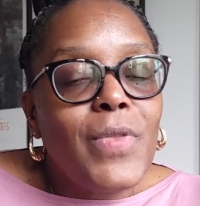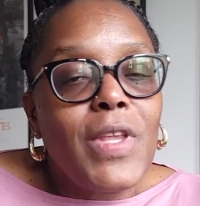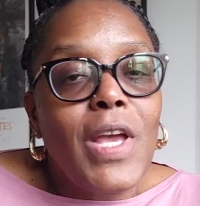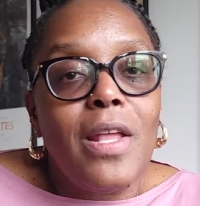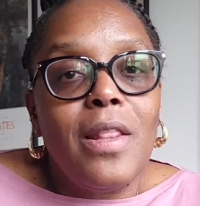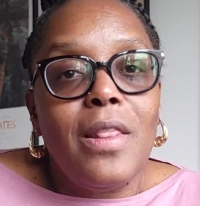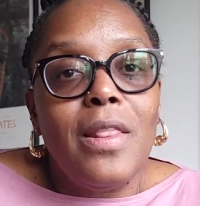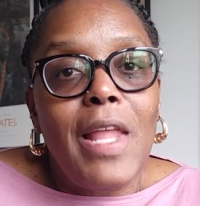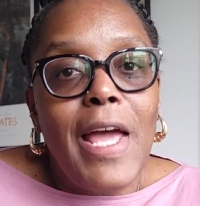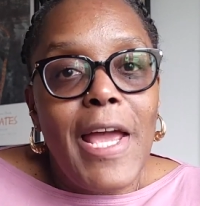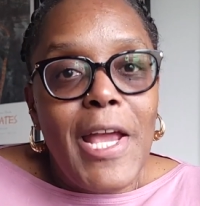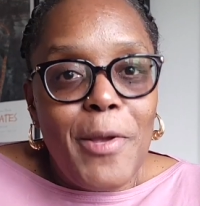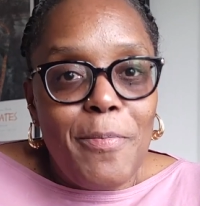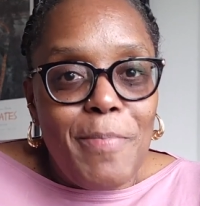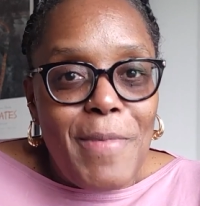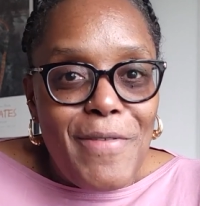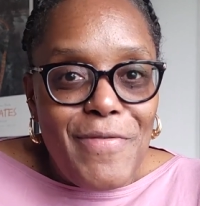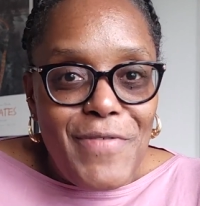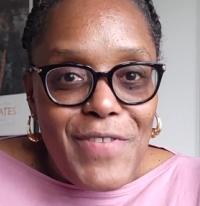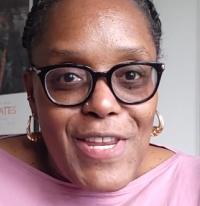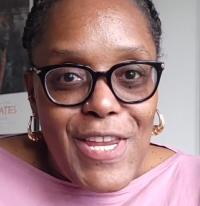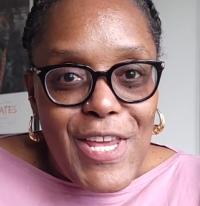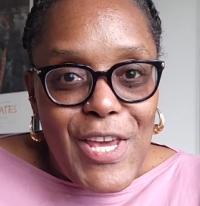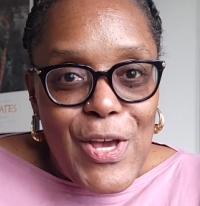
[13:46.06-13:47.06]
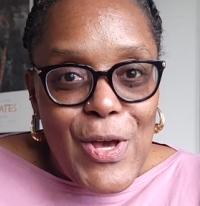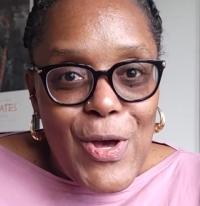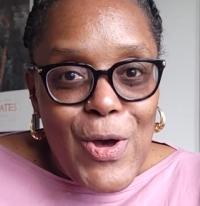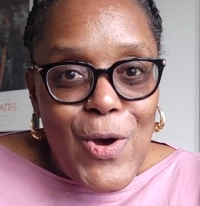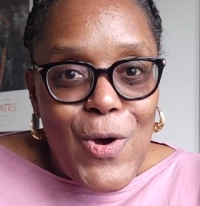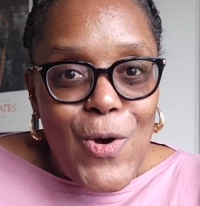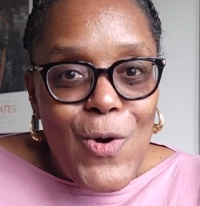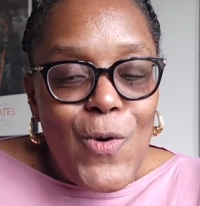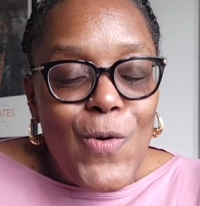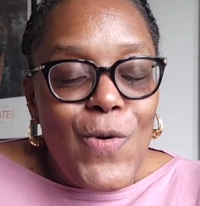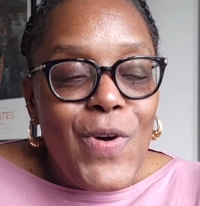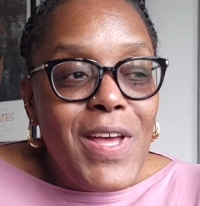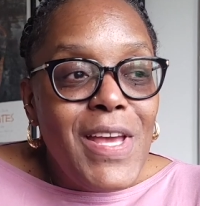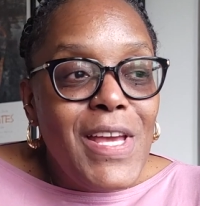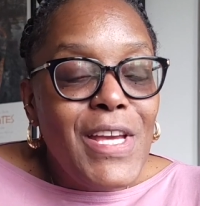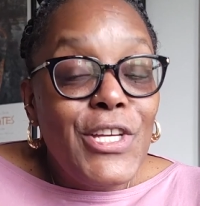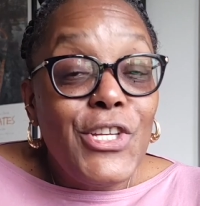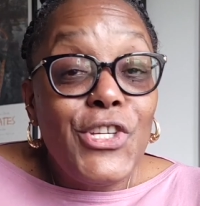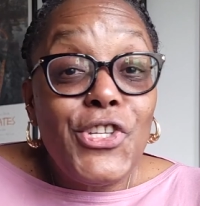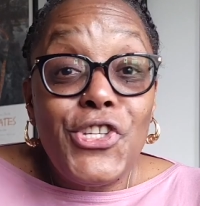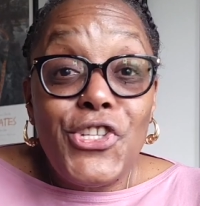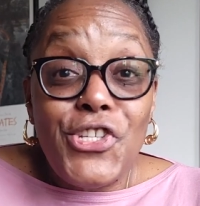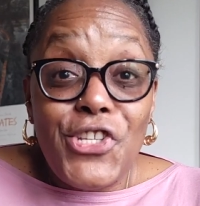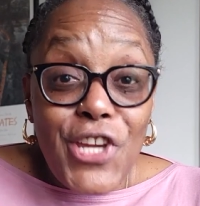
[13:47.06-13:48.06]
like my video,
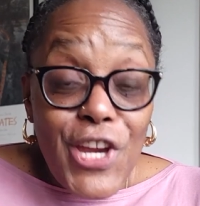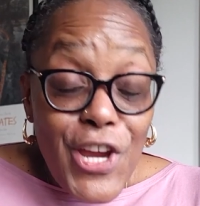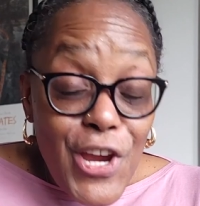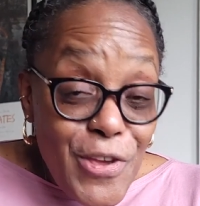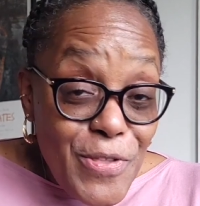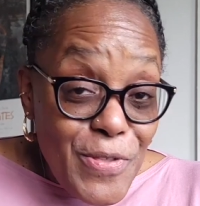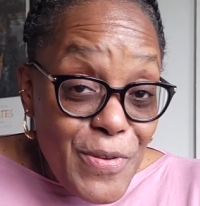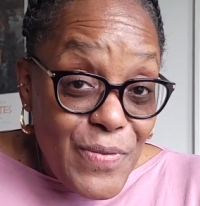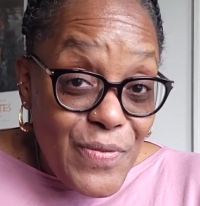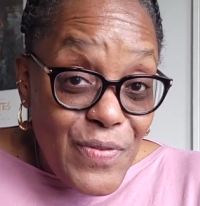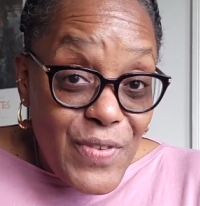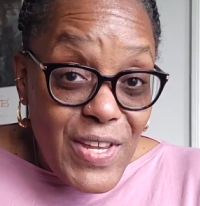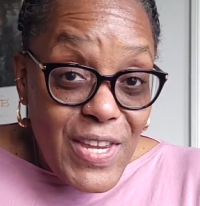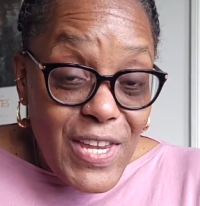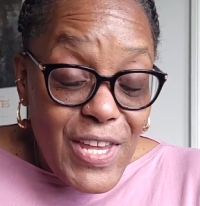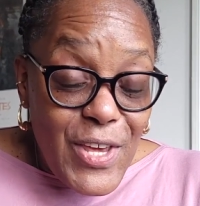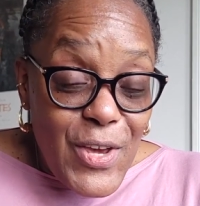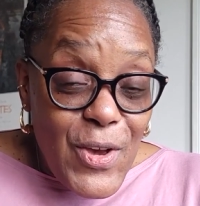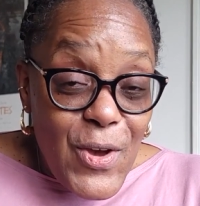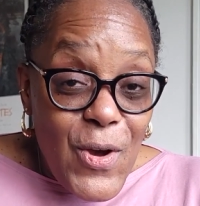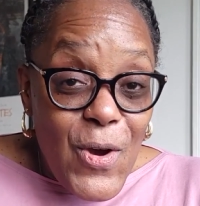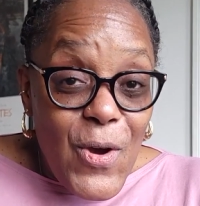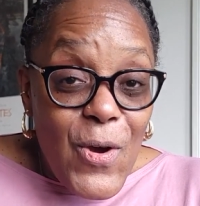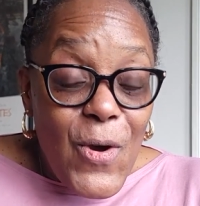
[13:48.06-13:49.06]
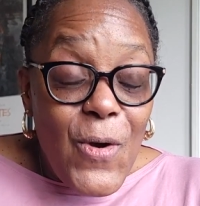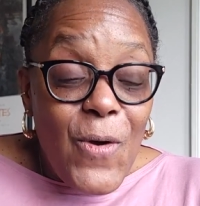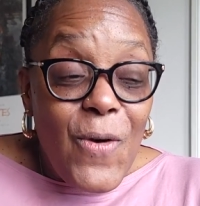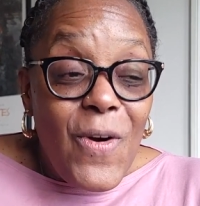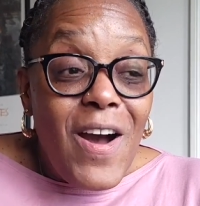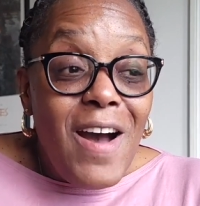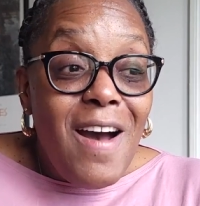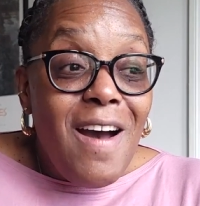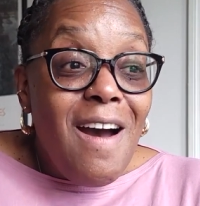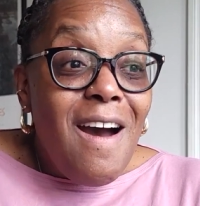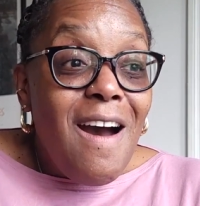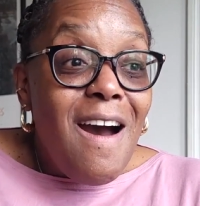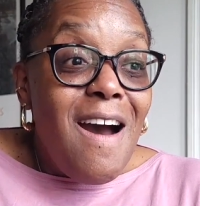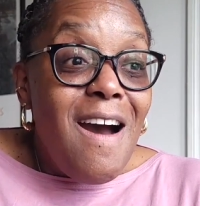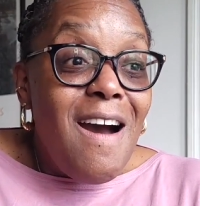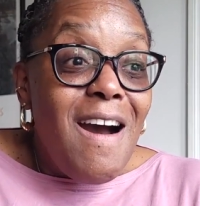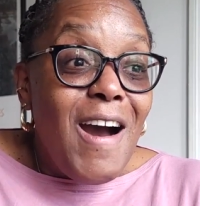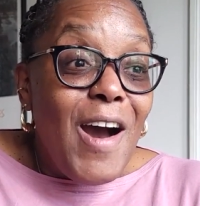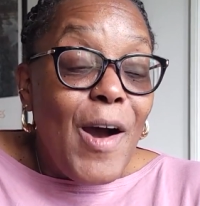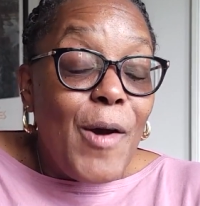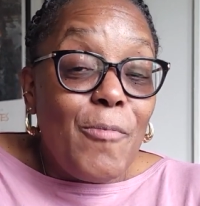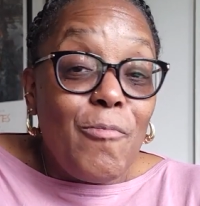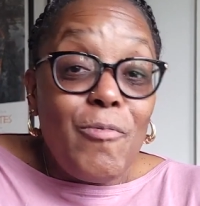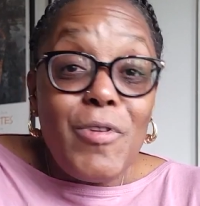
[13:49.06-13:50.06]
share the video,
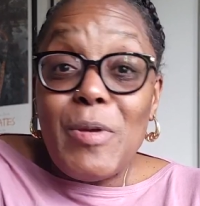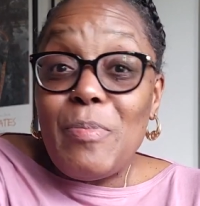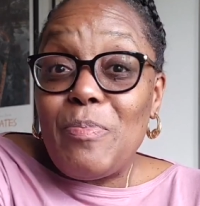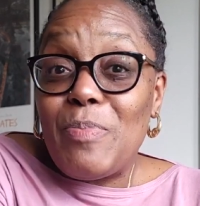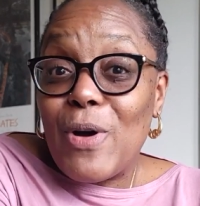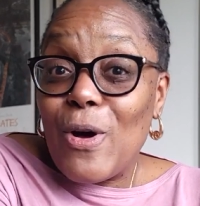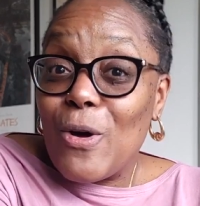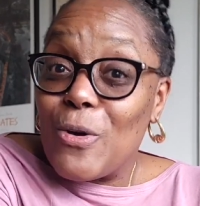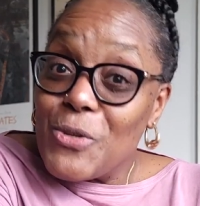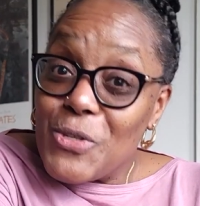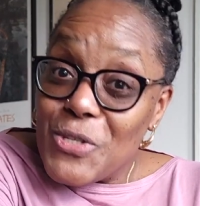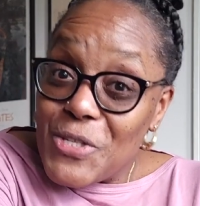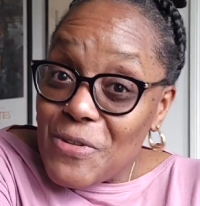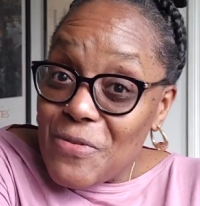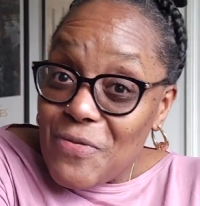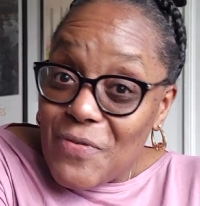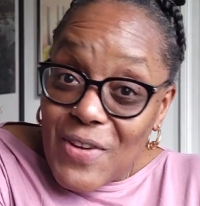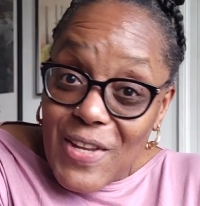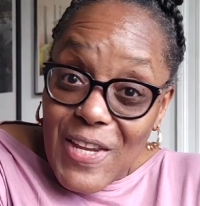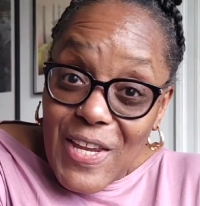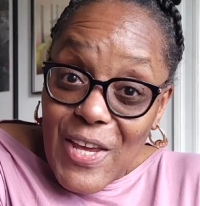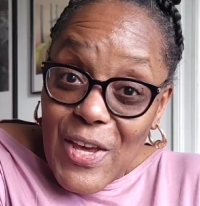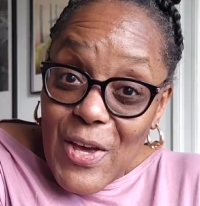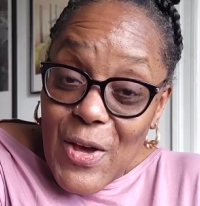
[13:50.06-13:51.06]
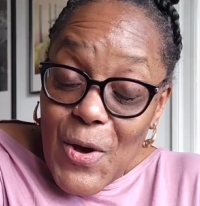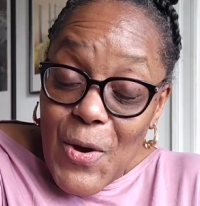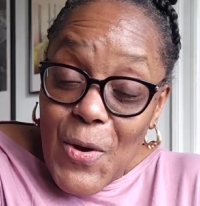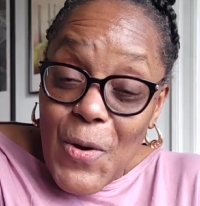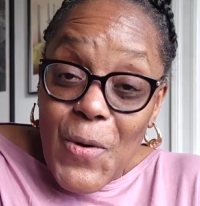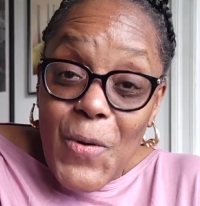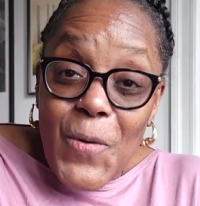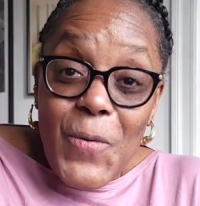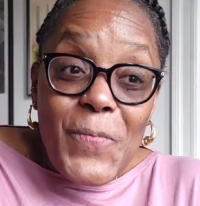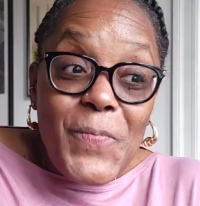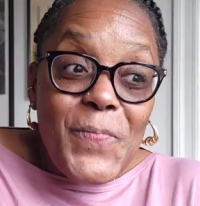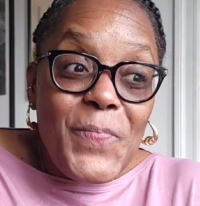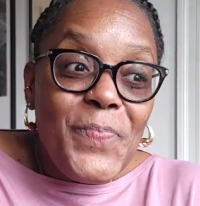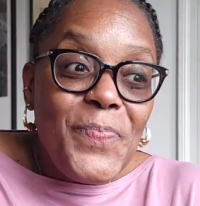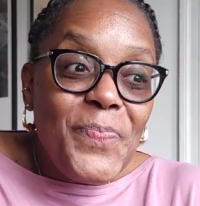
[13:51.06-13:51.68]
repost the video,